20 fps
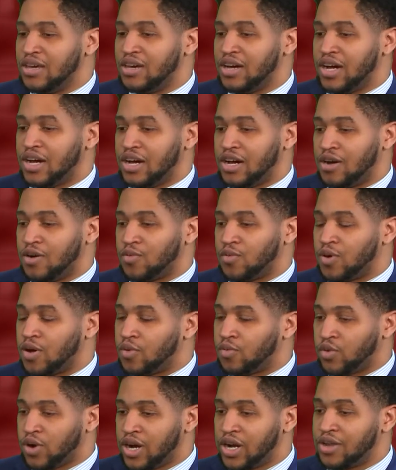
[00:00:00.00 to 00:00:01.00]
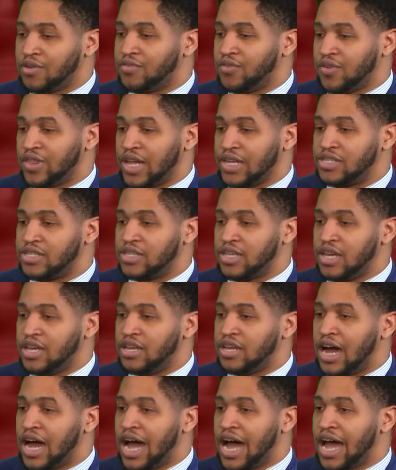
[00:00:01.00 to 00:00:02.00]
running for that
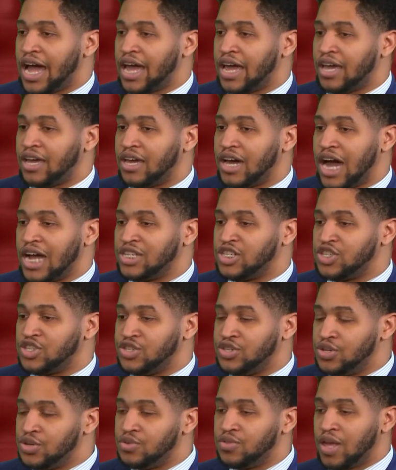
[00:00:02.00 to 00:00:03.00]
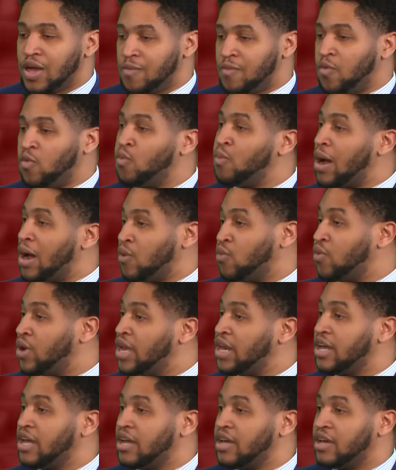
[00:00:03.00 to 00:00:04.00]
seat, I just knew that by
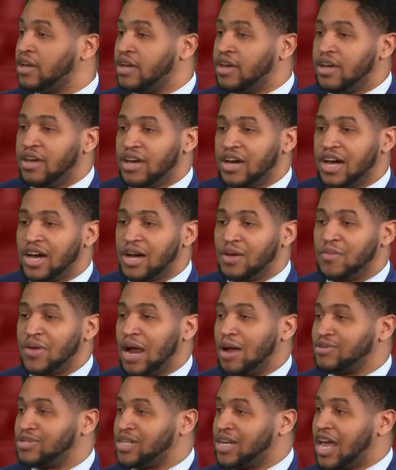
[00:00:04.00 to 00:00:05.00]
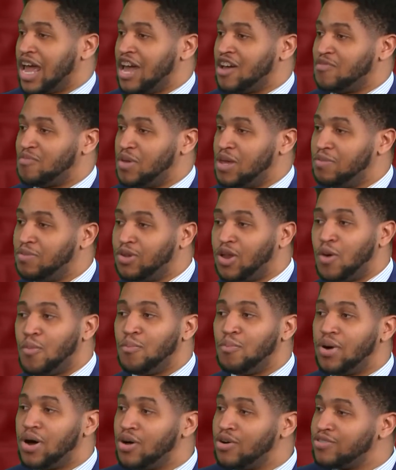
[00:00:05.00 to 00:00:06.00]
winning that I was going to have people on
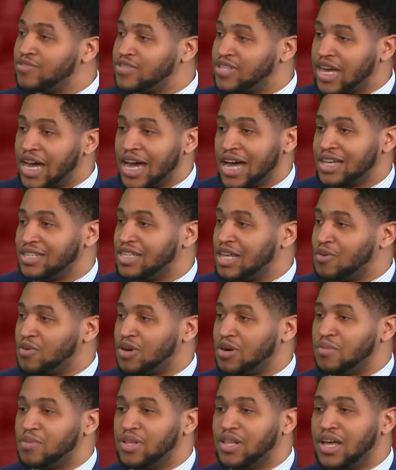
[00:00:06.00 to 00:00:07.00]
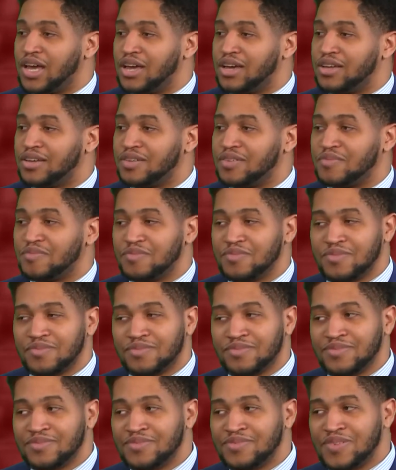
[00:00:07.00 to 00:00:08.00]
both sides that were going to be like,
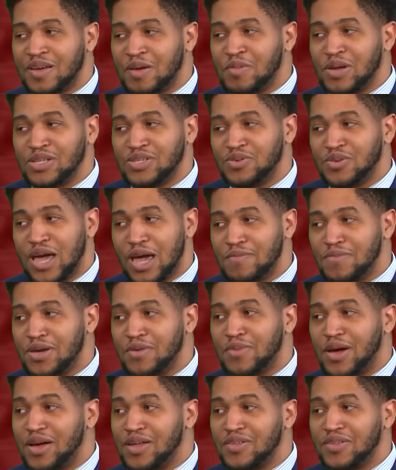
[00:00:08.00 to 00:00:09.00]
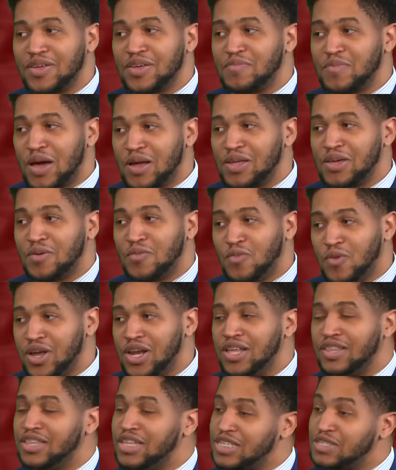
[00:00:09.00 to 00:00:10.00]
I'm not too happy about him
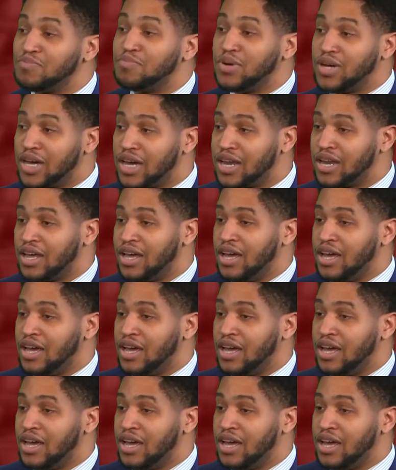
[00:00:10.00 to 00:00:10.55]
winning this, but